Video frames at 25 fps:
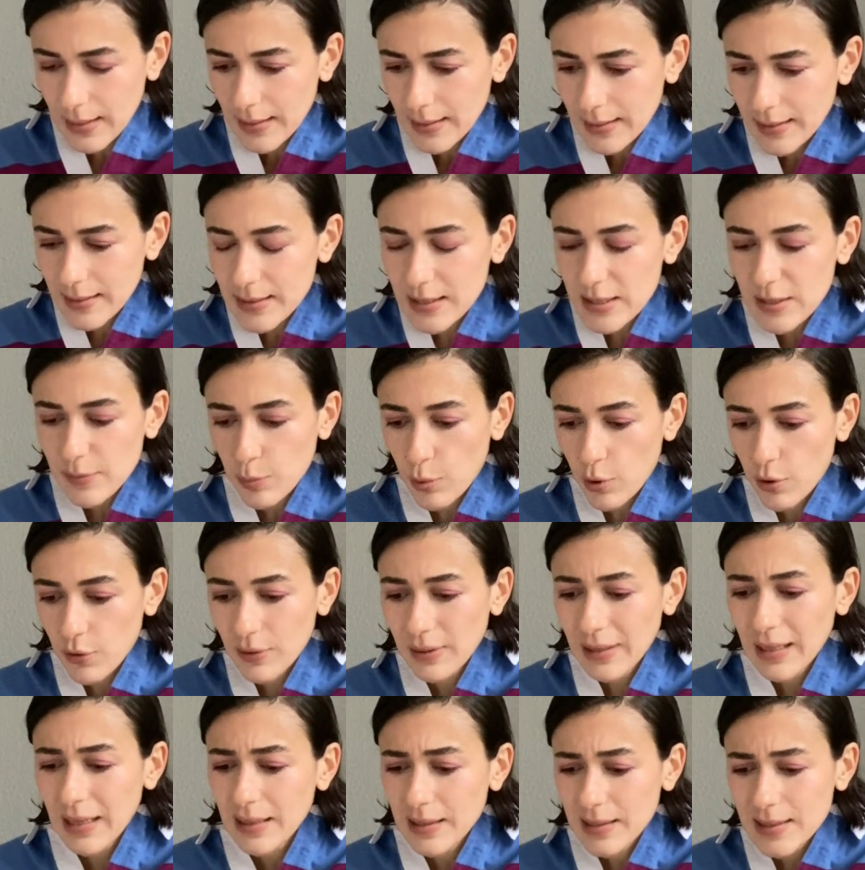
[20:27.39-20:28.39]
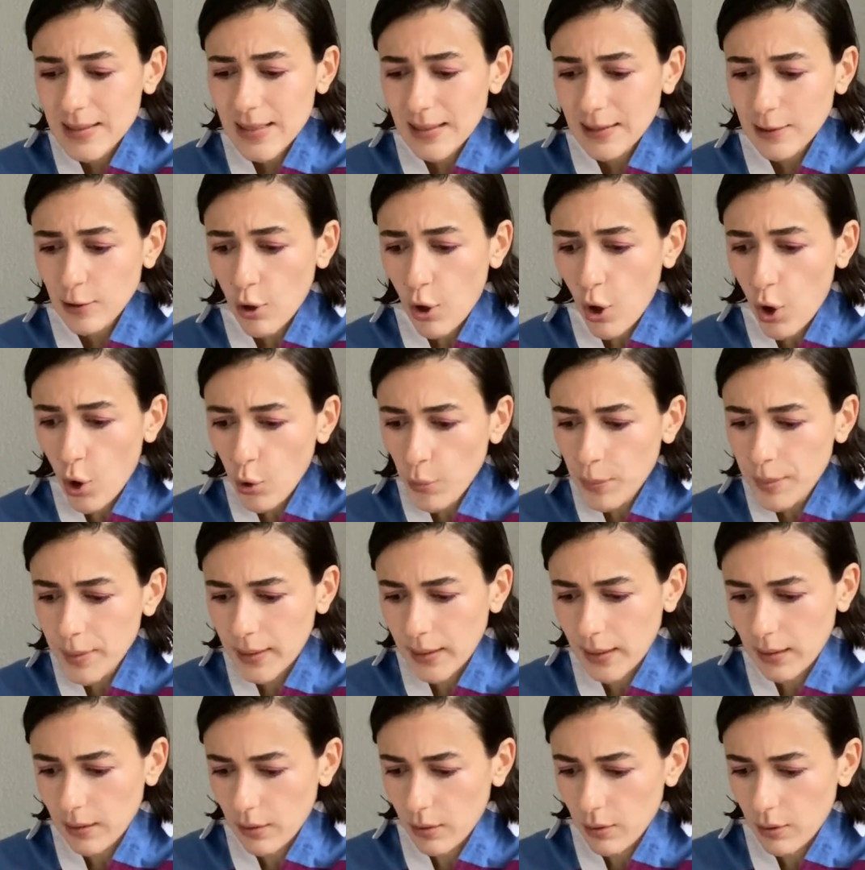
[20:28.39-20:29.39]
This is boring, and it's like your
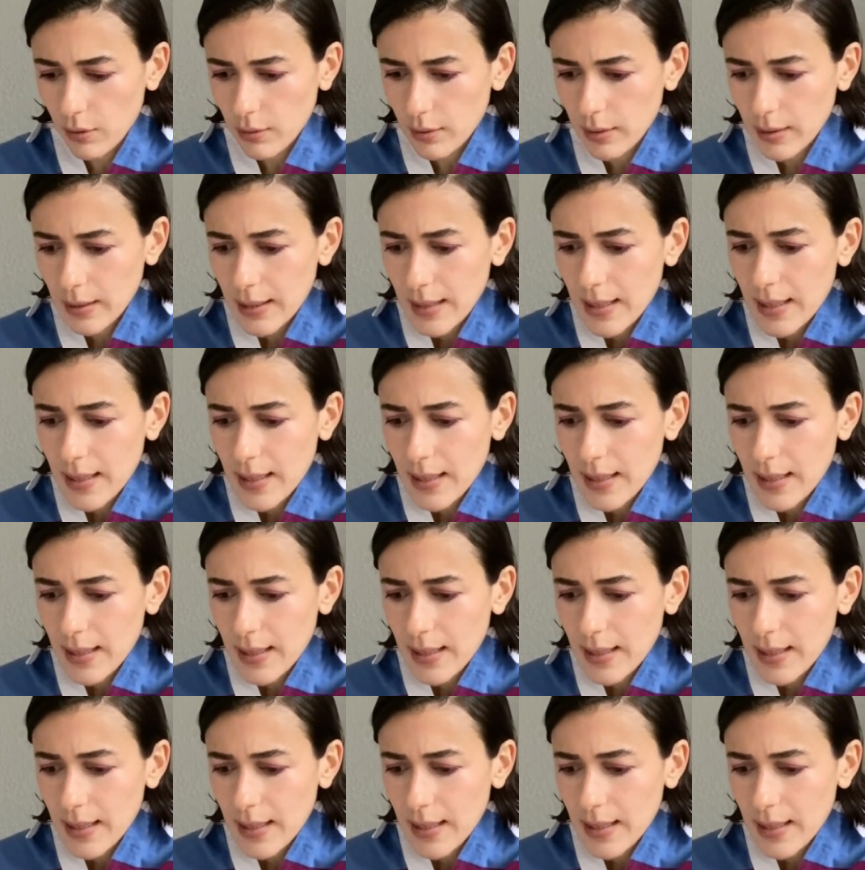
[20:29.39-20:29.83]
opening look.